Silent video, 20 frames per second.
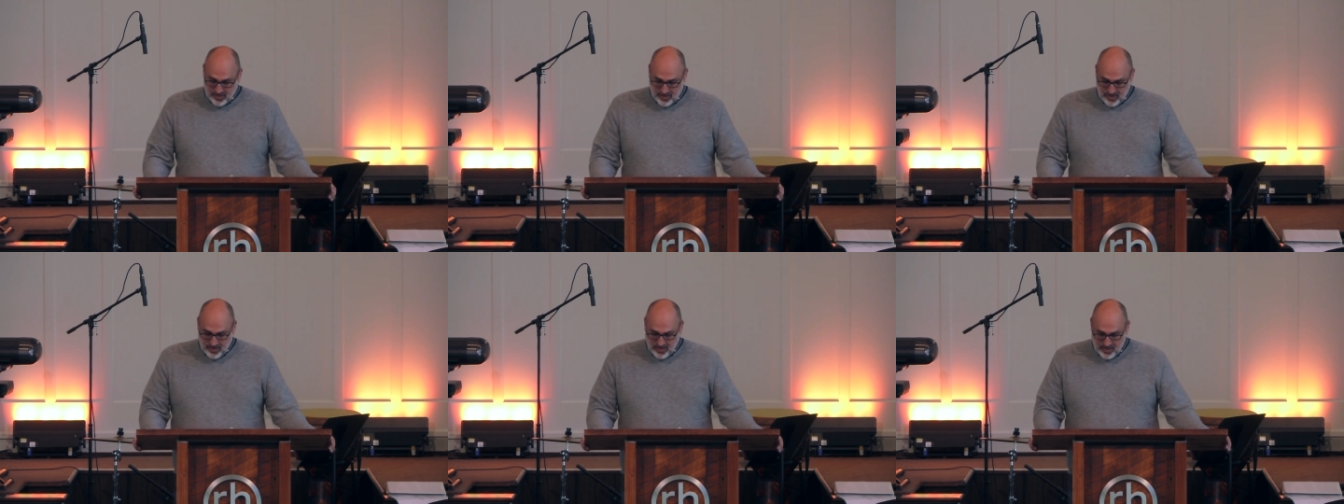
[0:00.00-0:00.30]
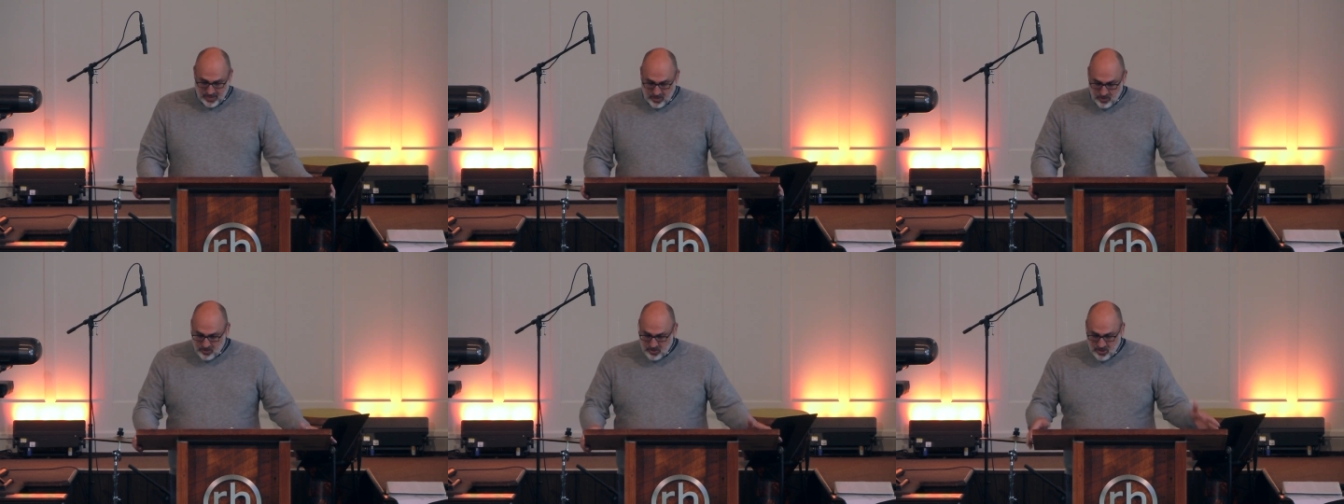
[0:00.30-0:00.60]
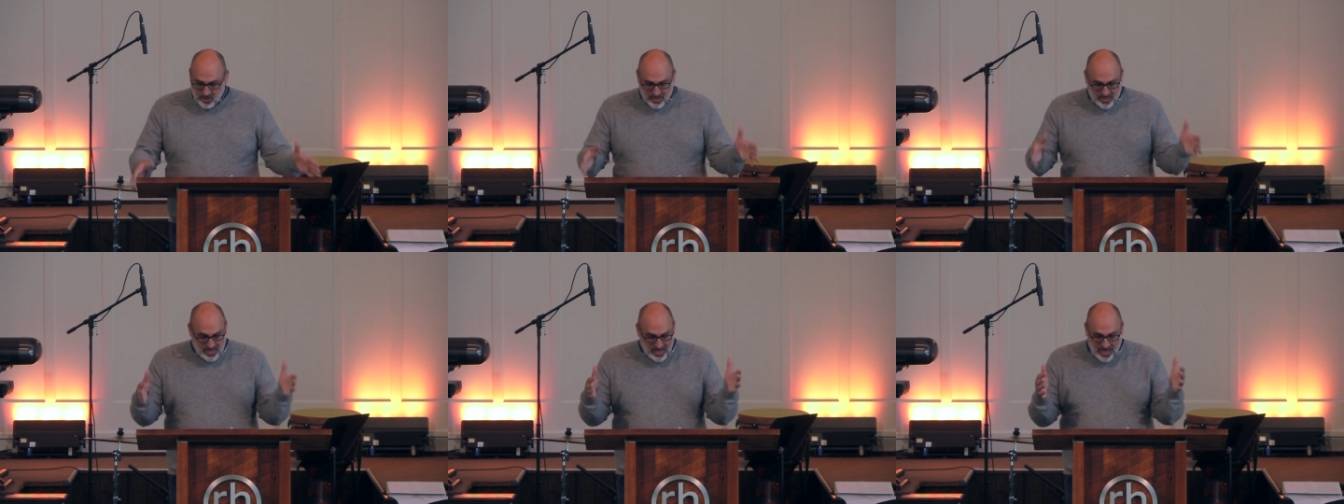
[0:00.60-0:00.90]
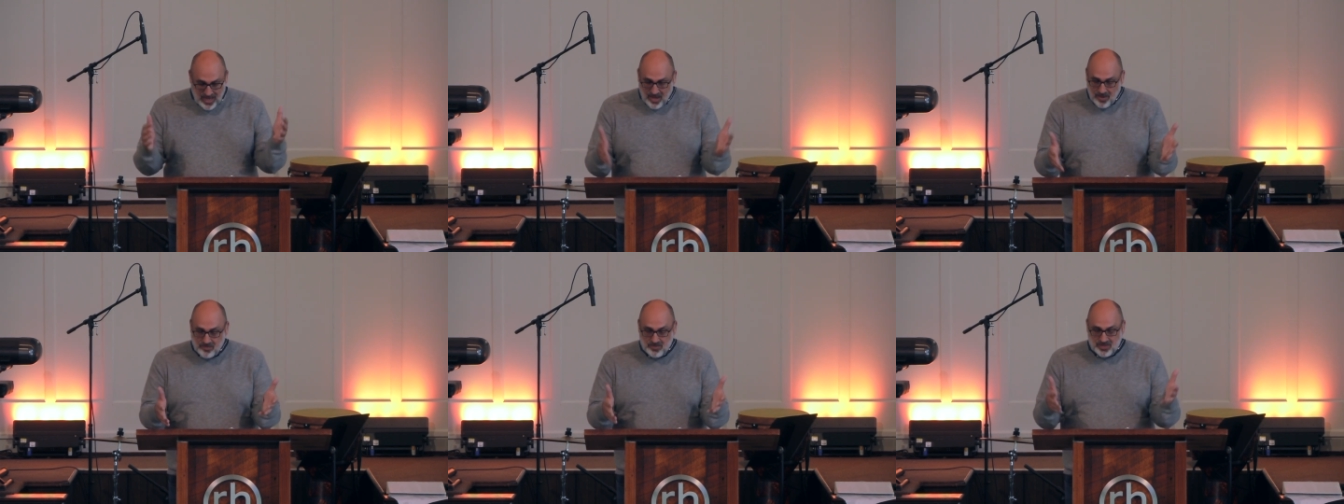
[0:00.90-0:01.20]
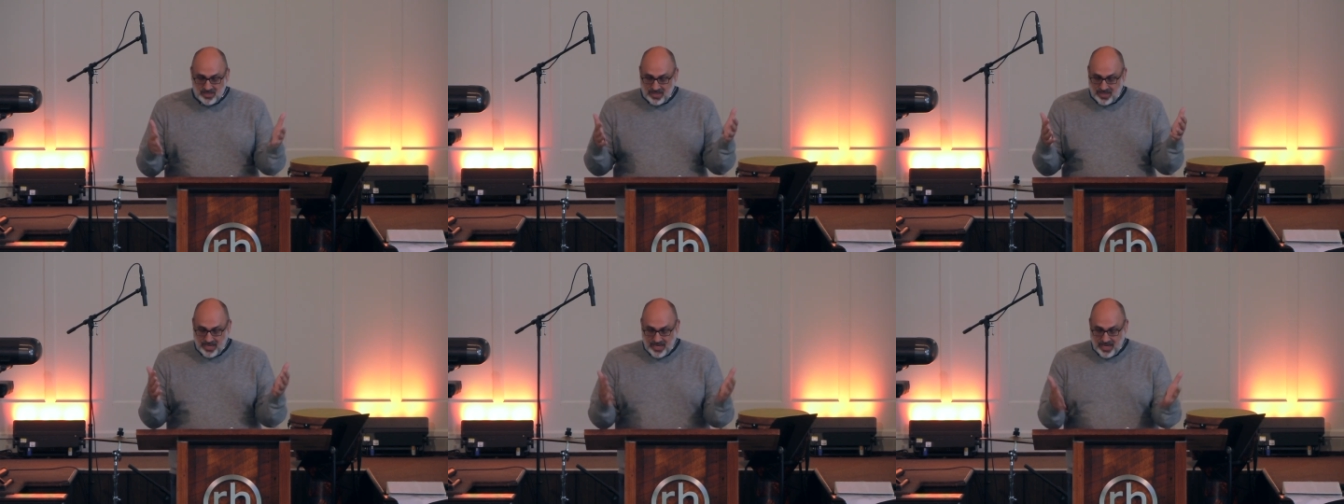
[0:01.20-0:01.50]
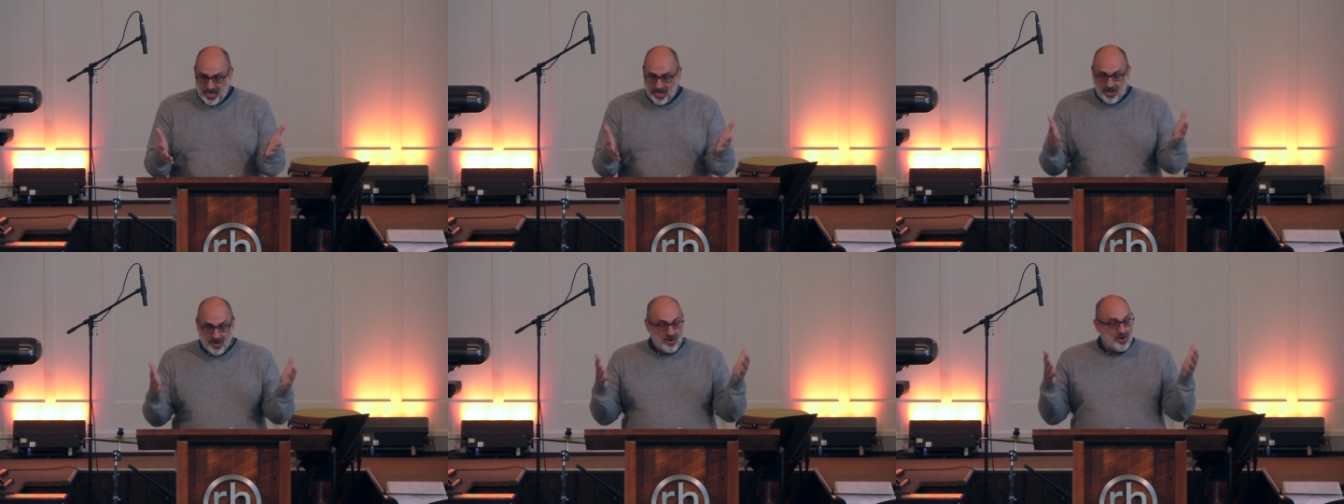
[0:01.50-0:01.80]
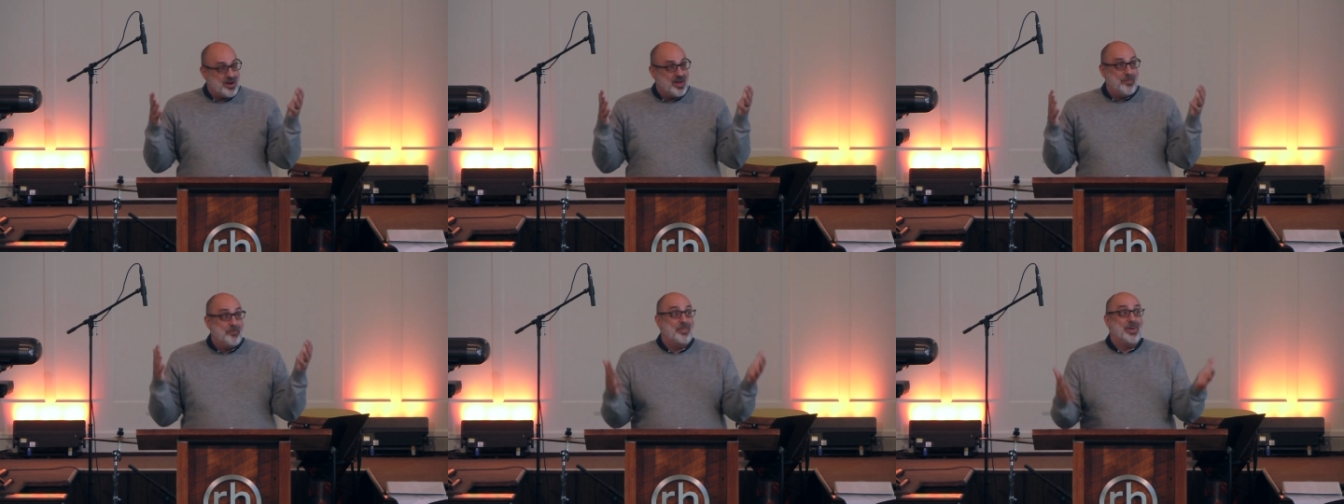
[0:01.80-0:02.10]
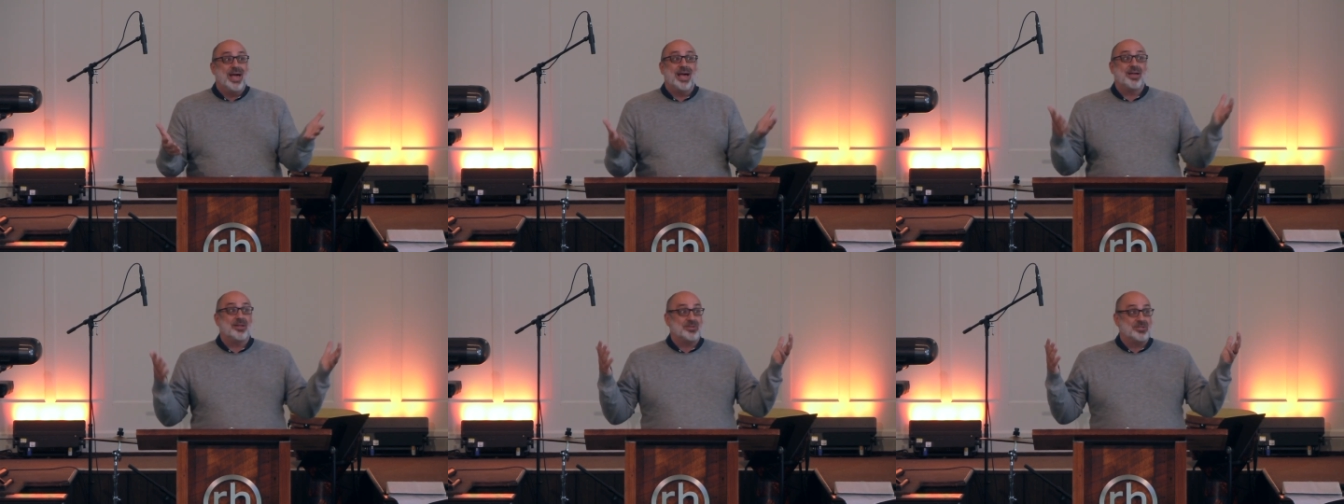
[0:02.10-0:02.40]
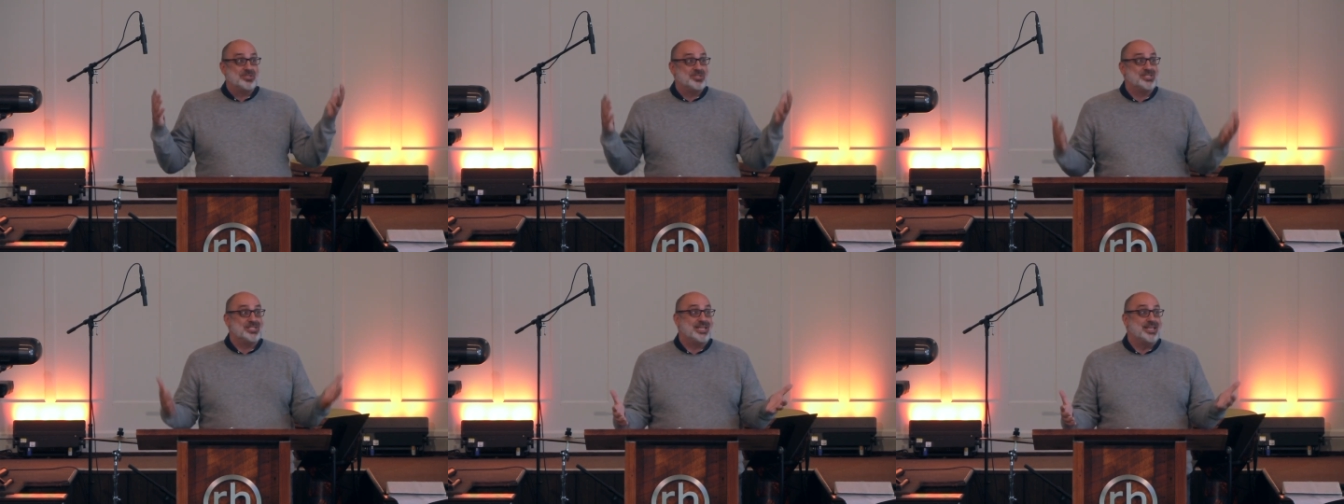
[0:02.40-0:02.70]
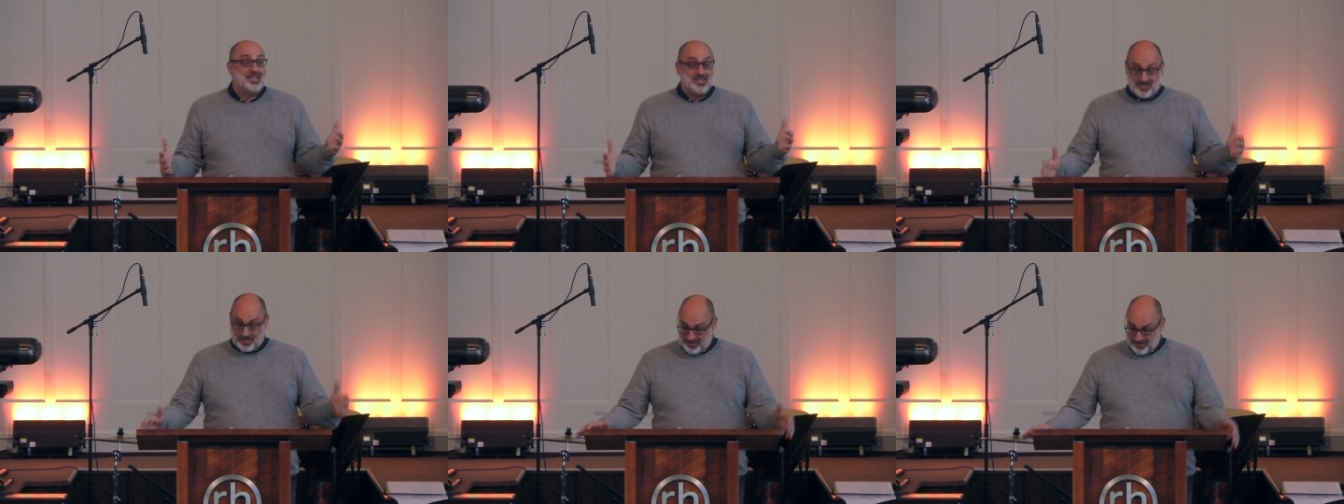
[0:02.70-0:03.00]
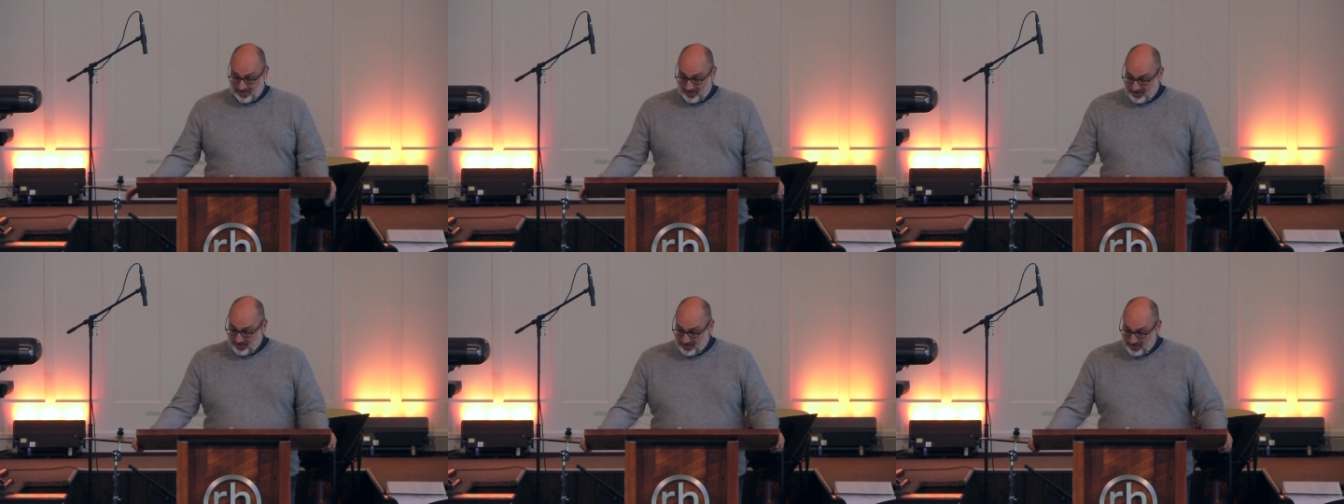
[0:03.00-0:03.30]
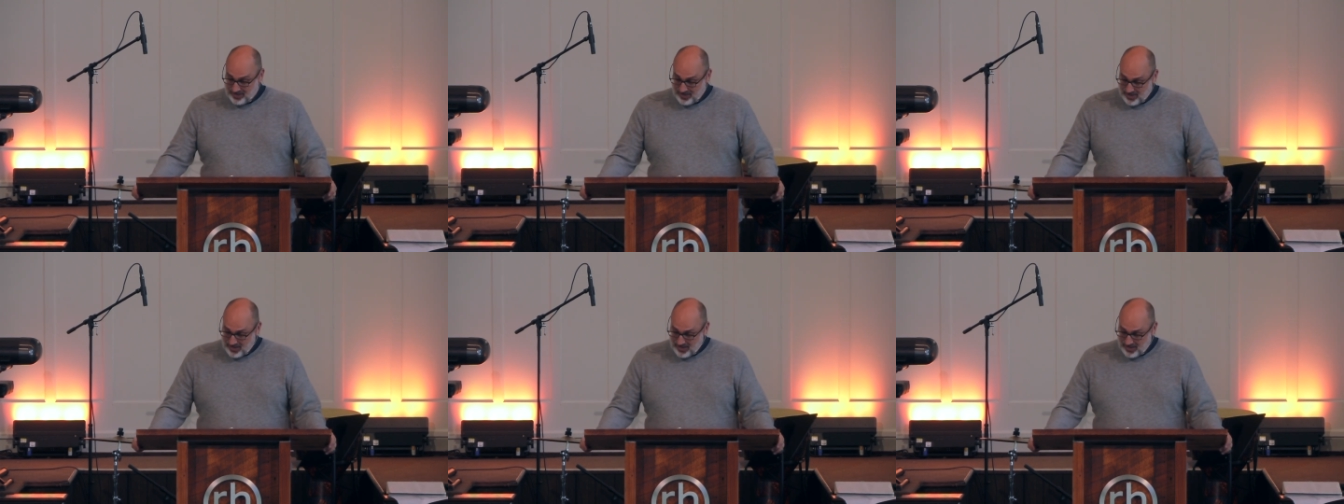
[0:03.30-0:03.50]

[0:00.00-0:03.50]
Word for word: You should come to hear about Jesus,